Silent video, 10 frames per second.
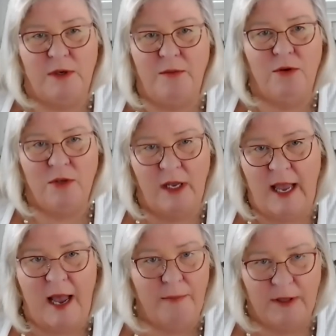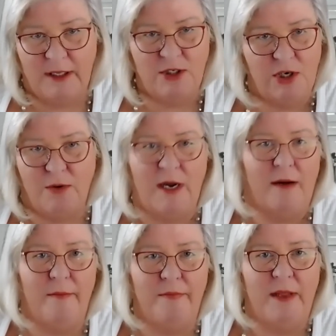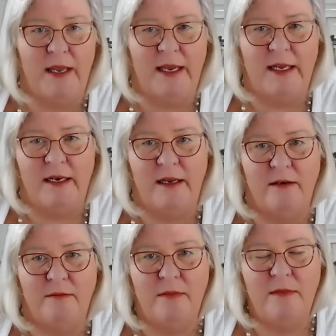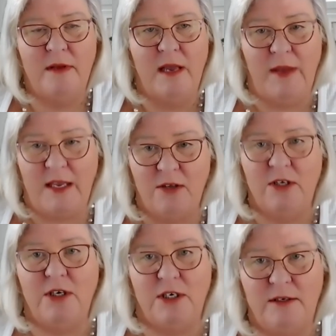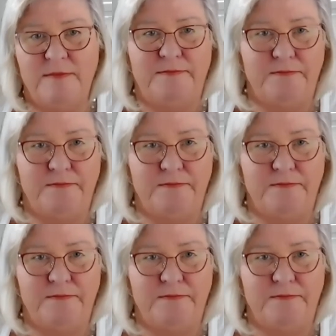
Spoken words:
We will happily show up and make you look good.